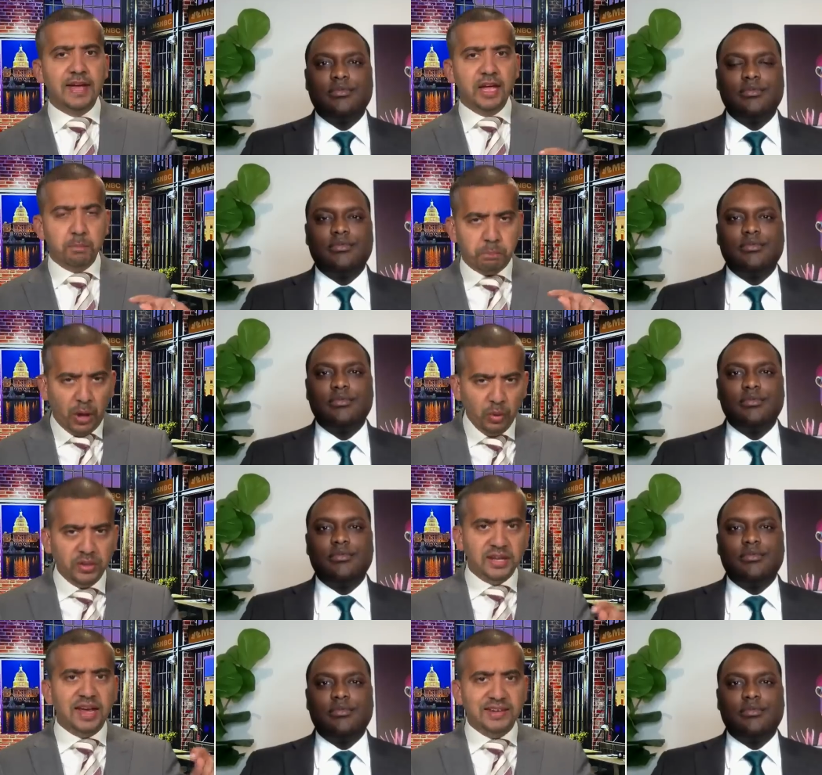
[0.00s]

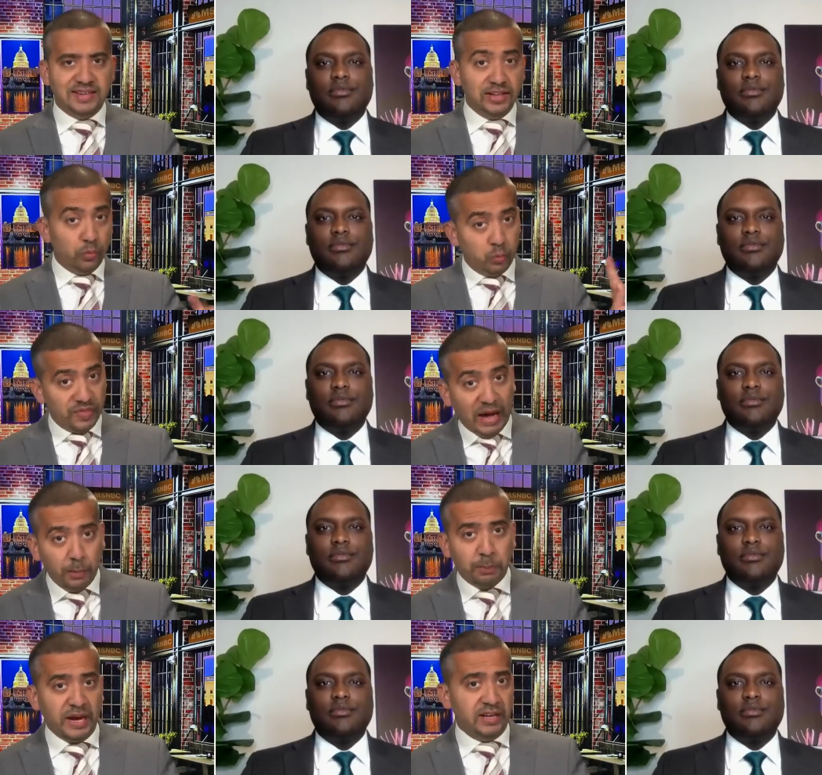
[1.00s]
Speaker 1: imposing a deal
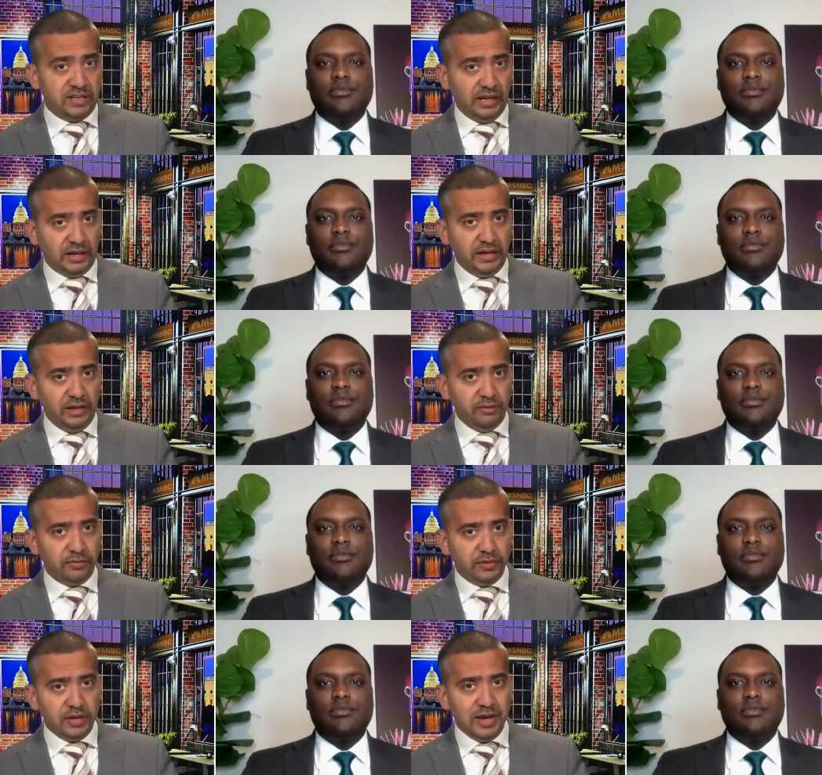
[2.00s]
without paid sick
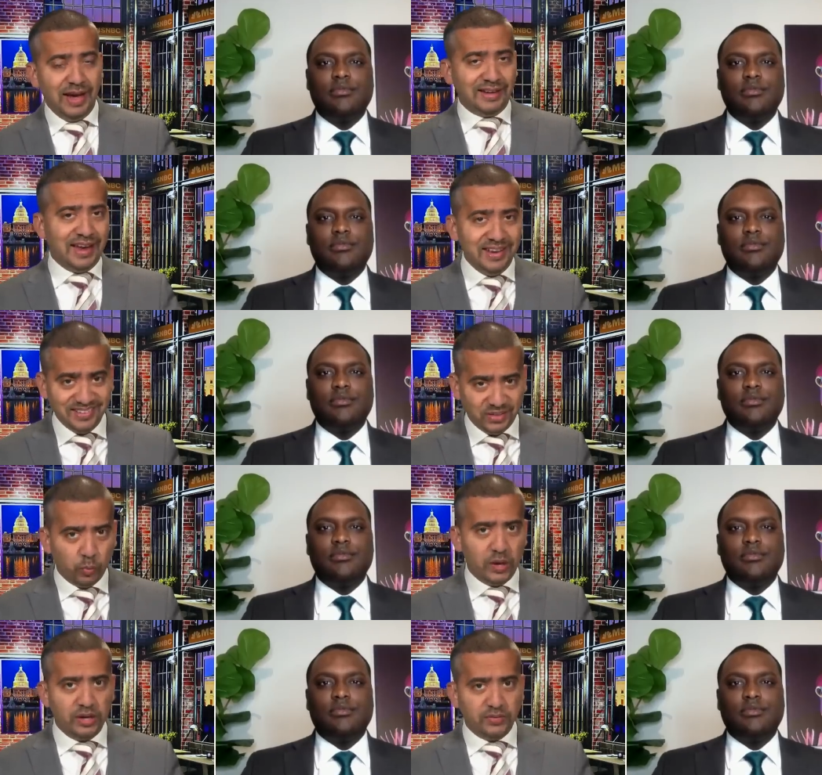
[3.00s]
leave against the
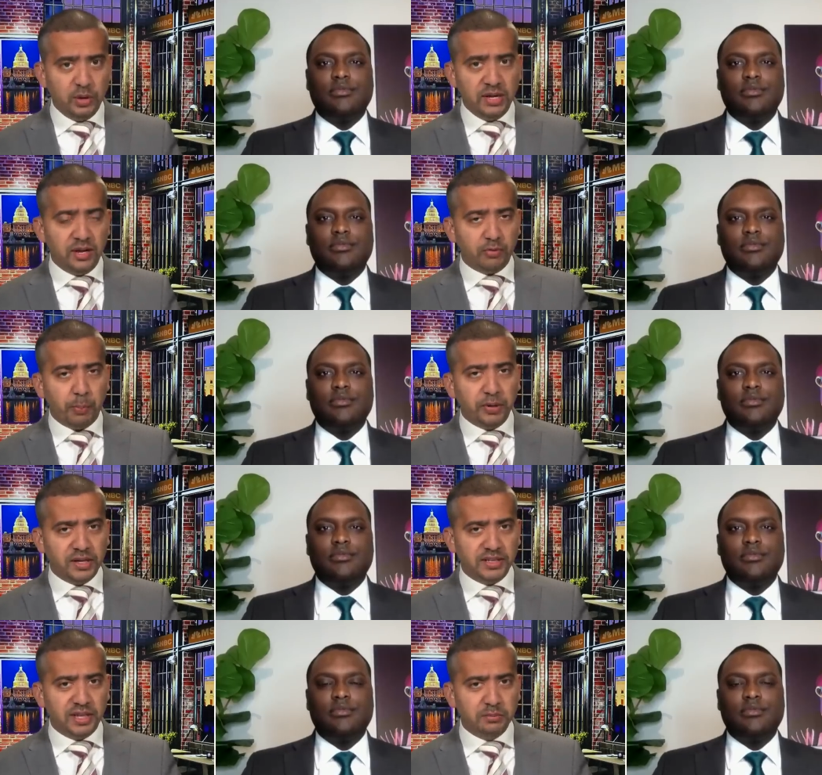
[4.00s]
will of unions
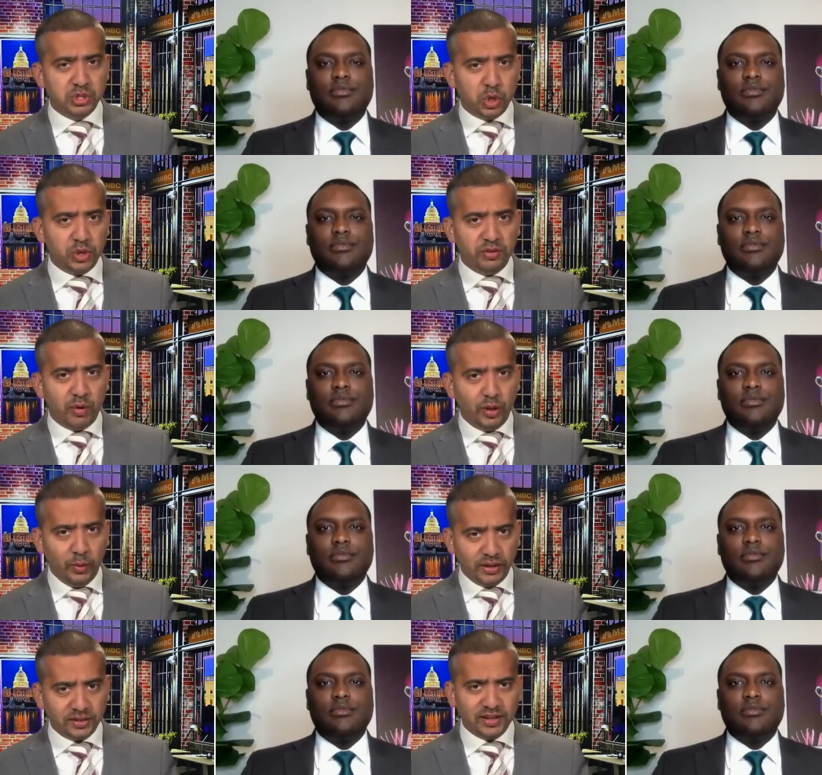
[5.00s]
representing a majority of rail
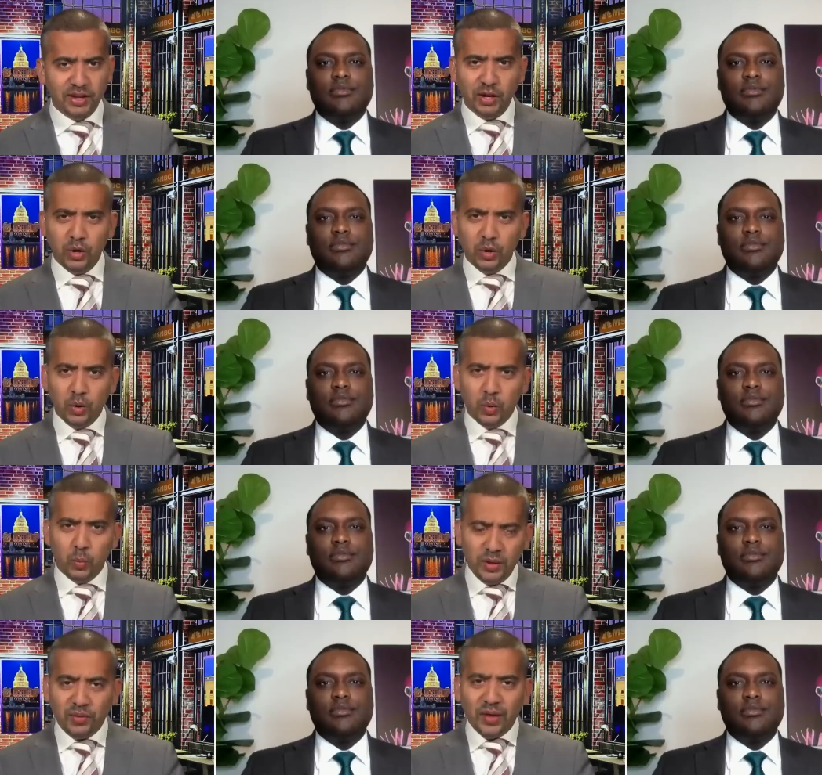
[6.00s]
workers,
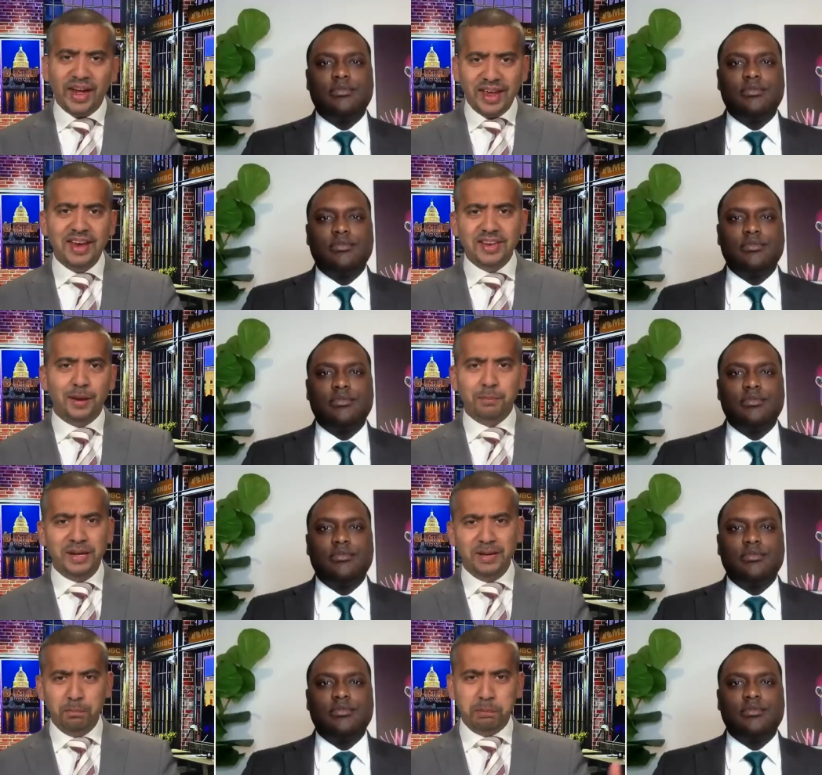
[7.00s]
will that end up
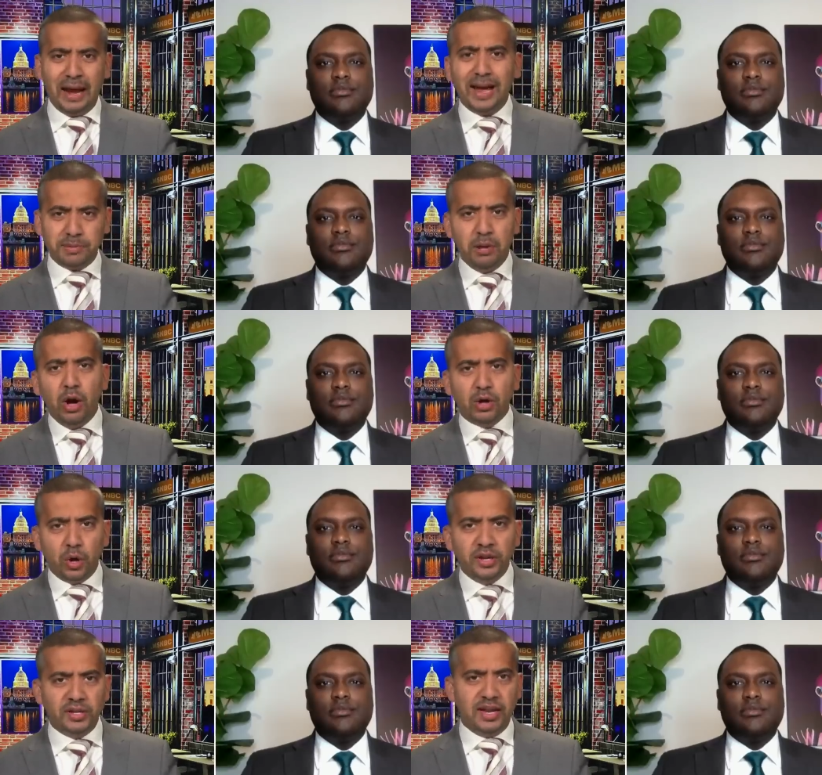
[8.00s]
being a black mark
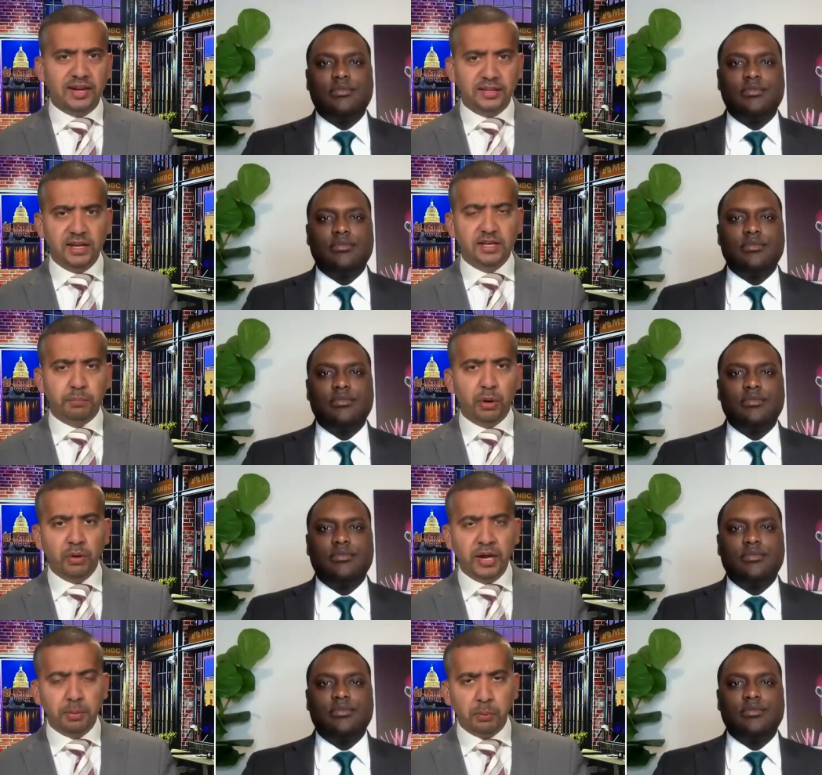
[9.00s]
on his legacy as a
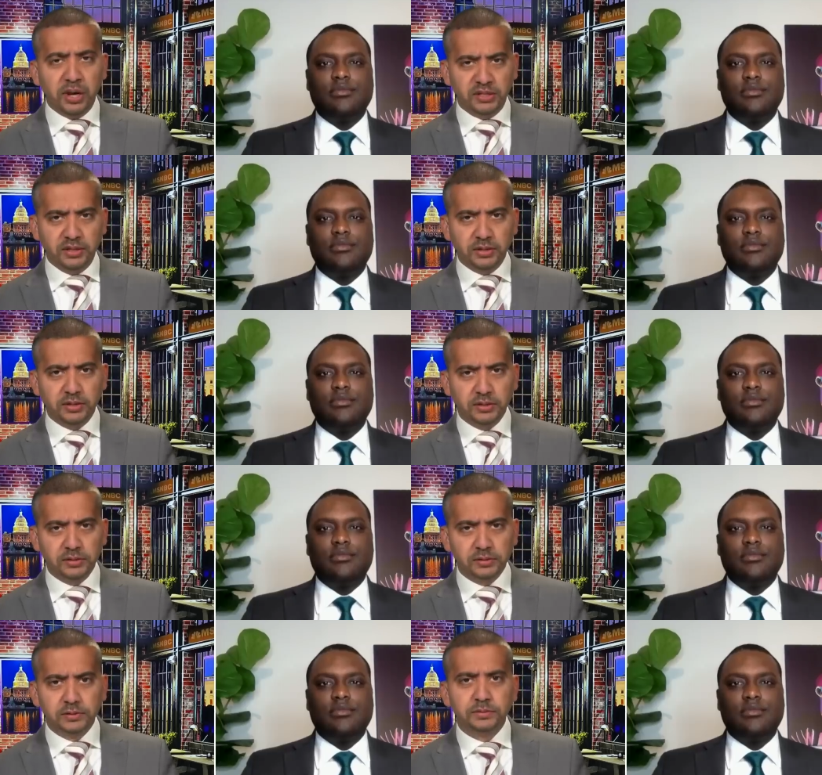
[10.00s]
pro-labor president?
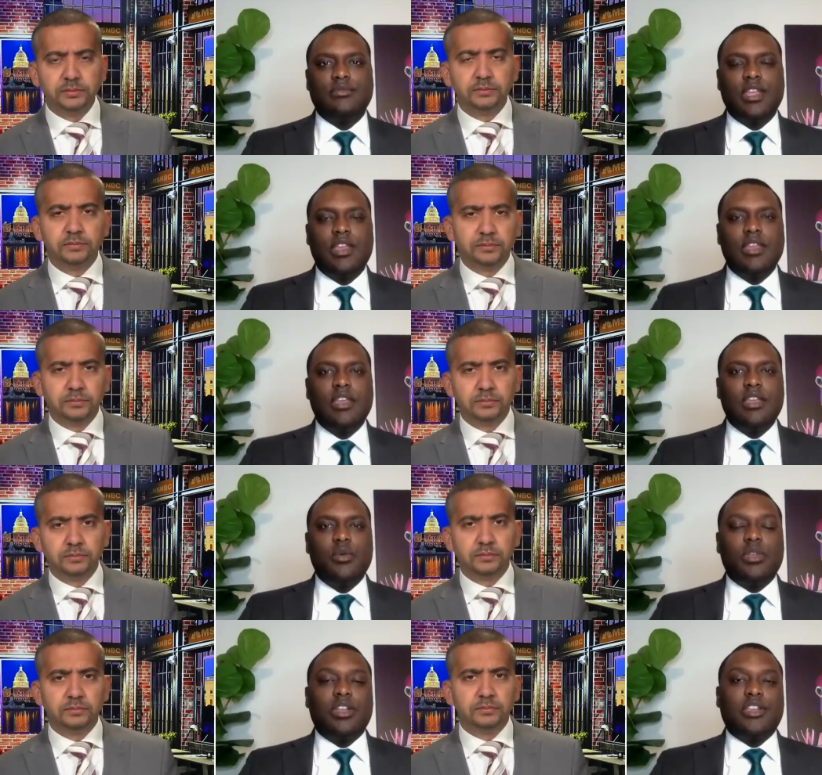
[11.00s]

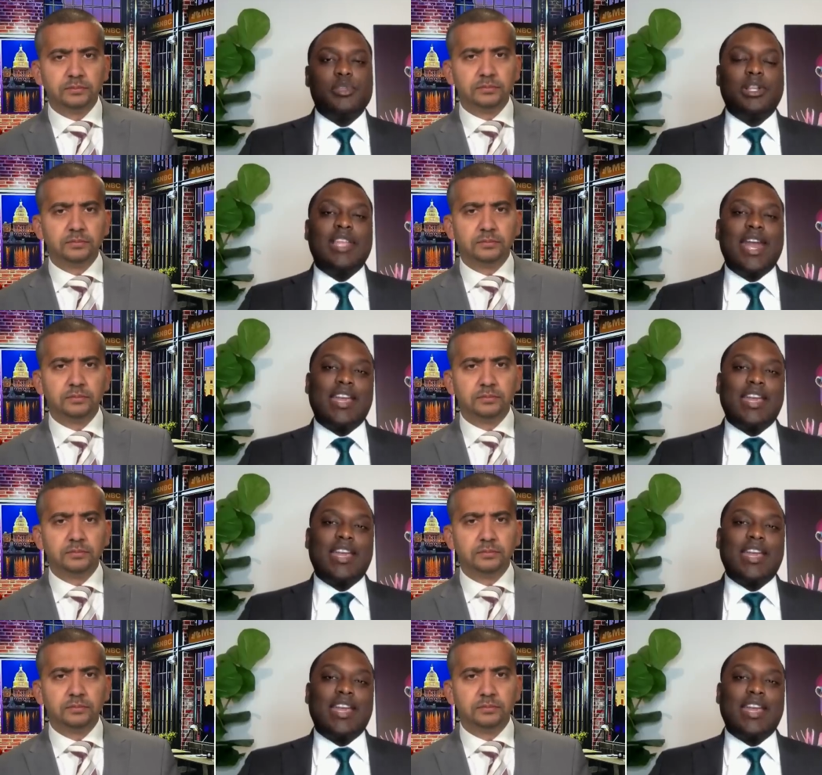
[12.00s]
Speaker 2: Well, look, there's been a lot of